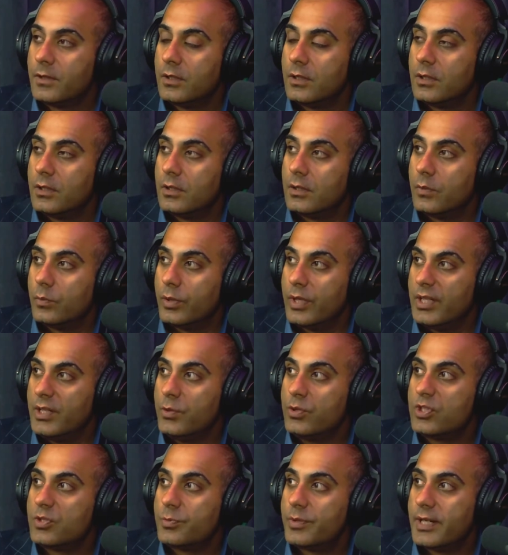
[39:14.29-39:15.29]
when you
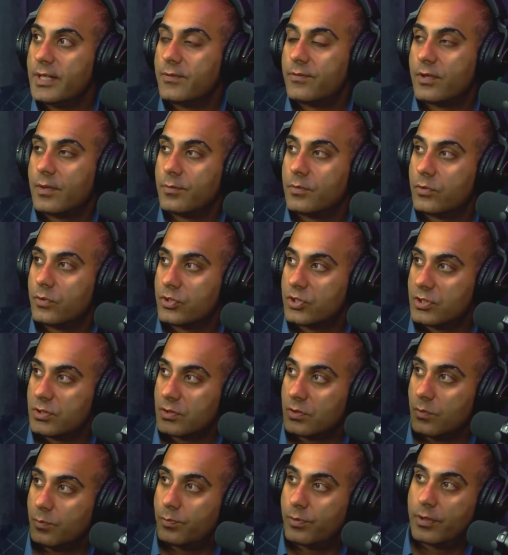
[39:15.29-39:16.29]
spread from those
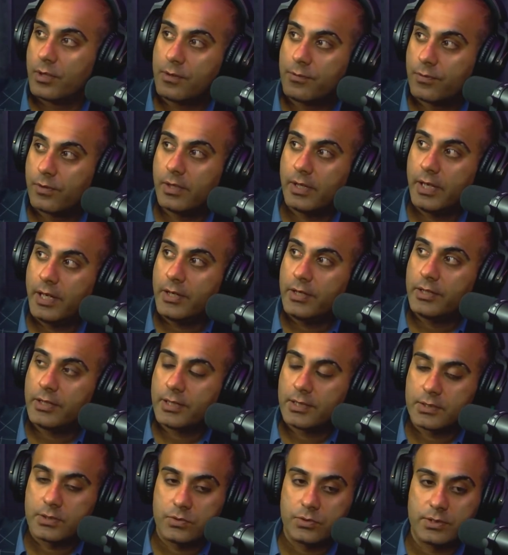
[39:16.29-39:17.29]
peripheral
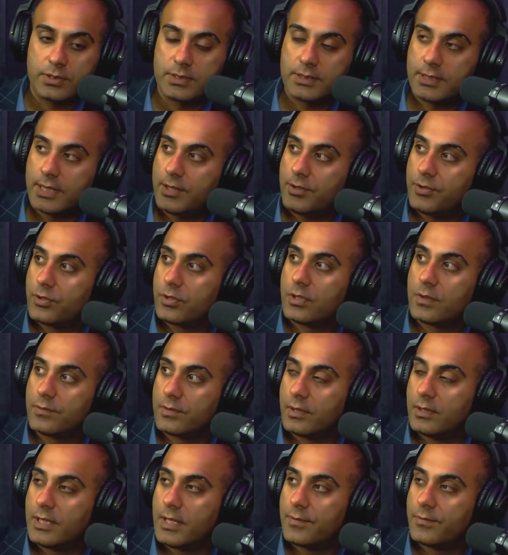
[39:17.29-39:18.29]
areas to the center of the
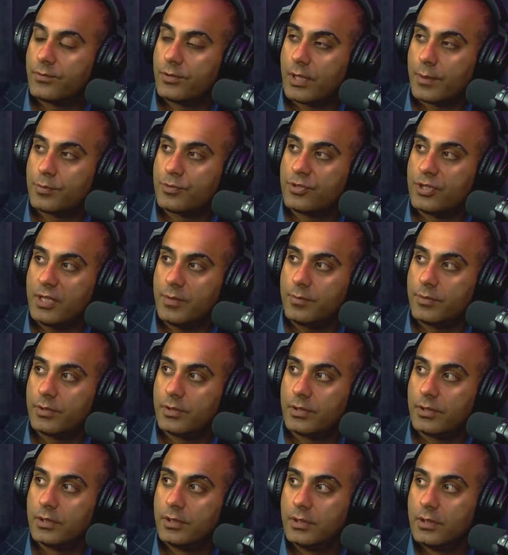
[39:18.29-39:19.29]
left top
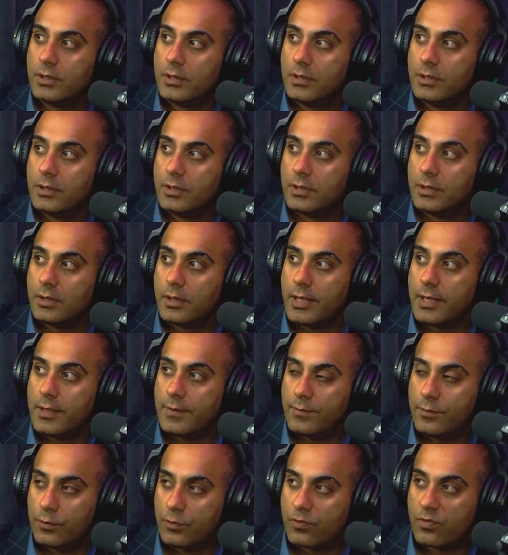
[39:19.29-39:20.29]
chamber, and if
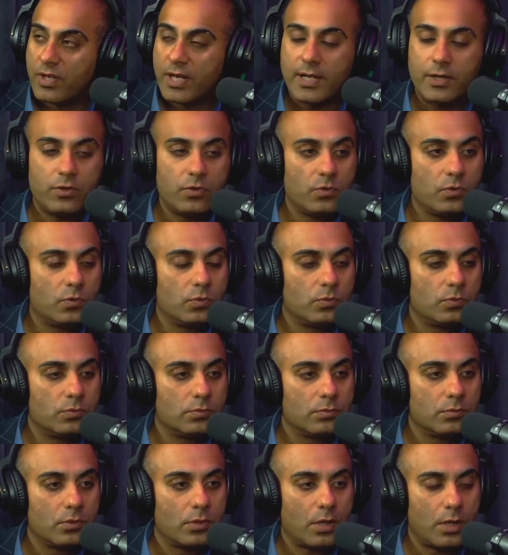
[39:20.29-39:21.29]
you try to
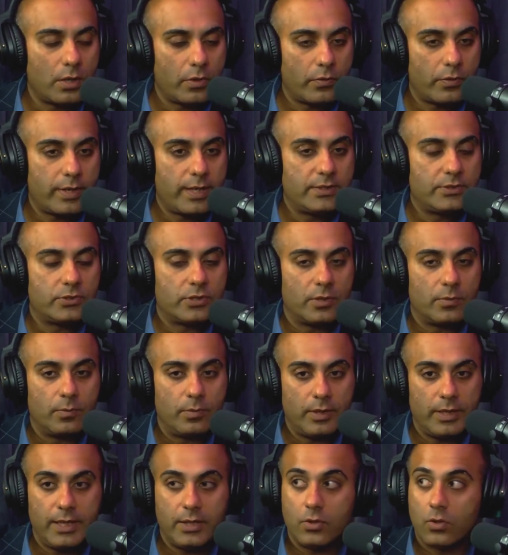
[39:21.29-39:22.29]
cauterize or
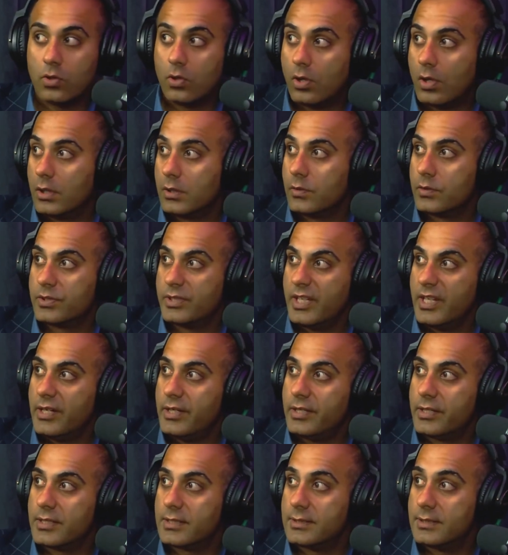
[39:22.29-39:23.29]
ablate all those
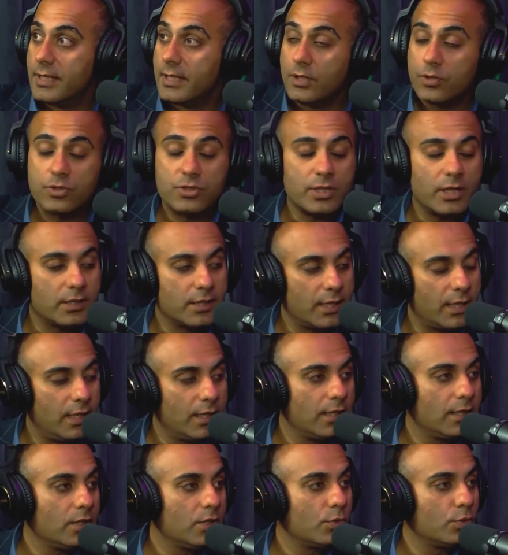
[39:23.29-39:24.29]
areas, then you start getting
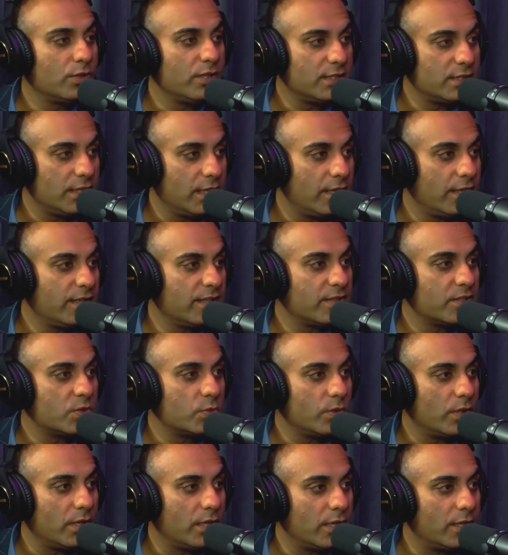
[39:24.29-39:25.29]
into these areas
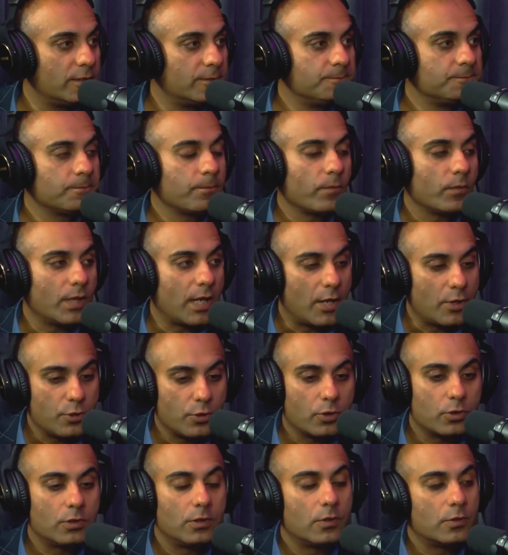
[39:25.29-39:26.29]
where now you're
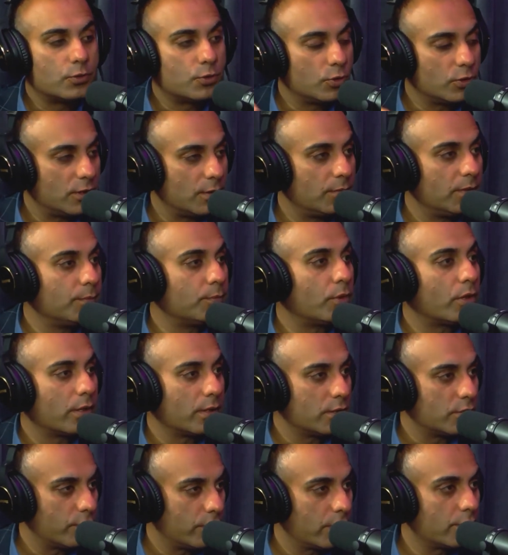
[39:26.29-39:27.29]
close to some important
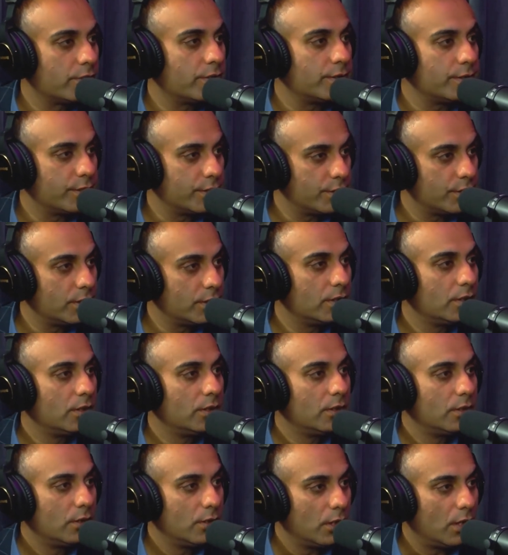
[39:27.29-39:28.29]
structures
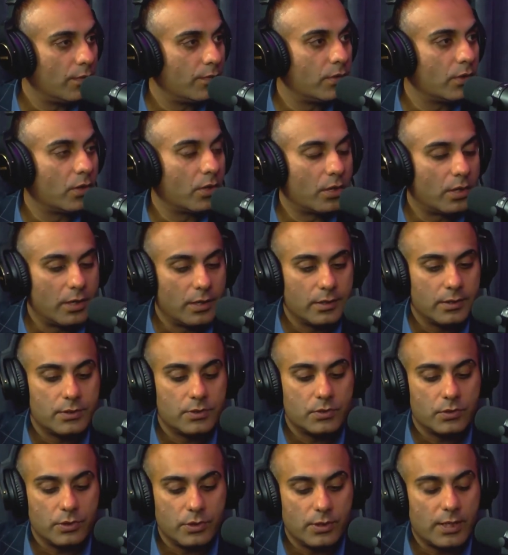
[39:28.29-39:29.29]
of the heart. So
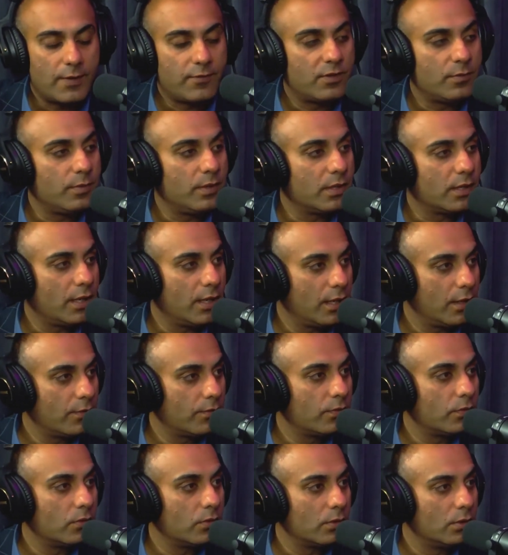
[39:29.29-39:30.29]
you have to be
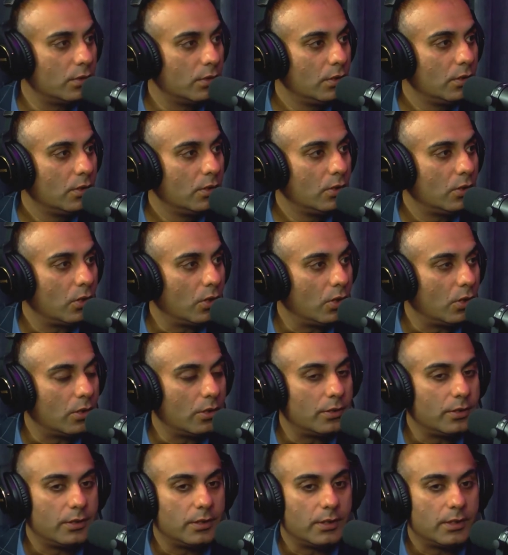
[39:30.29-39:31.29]
careful
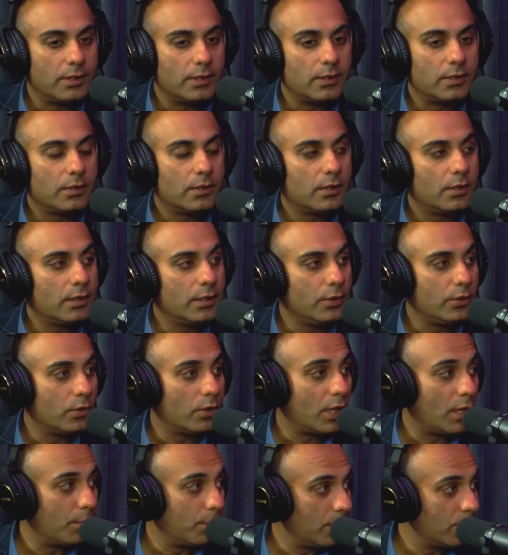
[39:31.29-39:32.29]
on
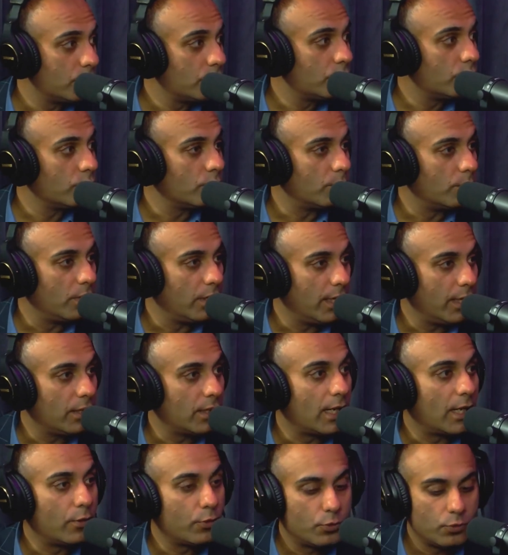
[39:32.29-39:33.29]
how much to ablate,
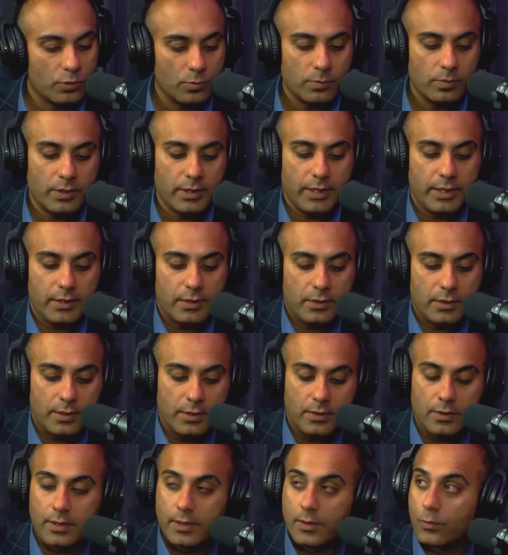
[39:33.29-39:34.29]
how to ablate,
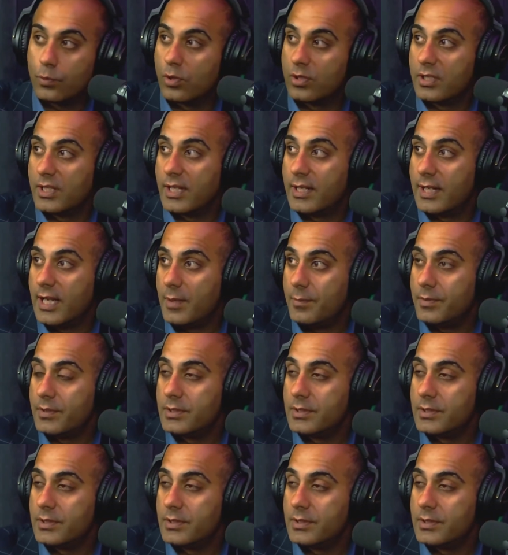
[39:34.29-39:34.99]
and what that happens.